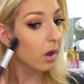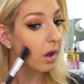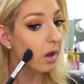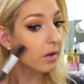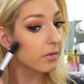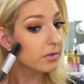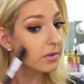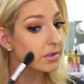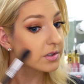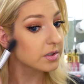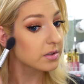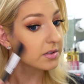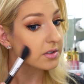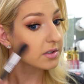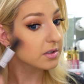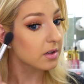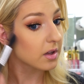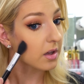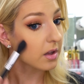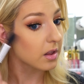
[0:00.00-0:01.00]
ever so
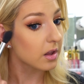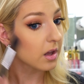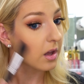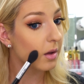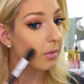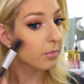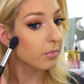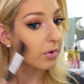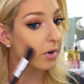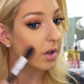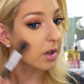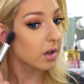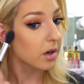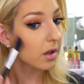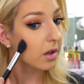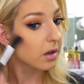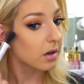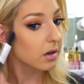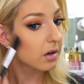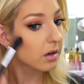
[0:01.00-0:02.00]
slightly bring it
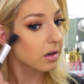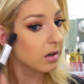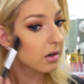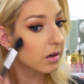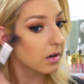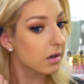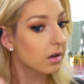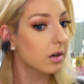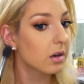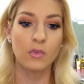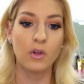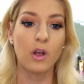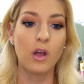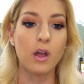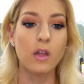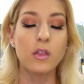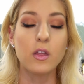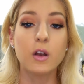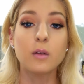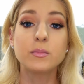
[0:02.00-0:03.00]
in.
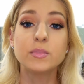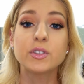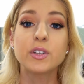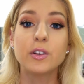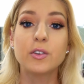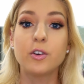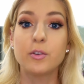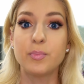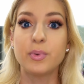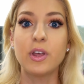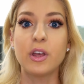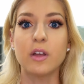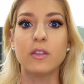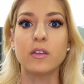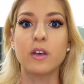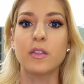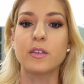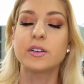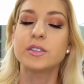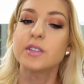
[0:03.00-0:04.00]
And then I'm just going to repeat on
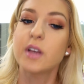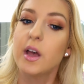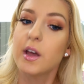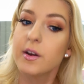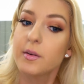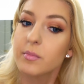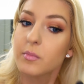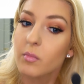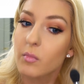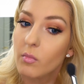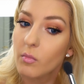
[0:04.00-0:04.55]
the other side.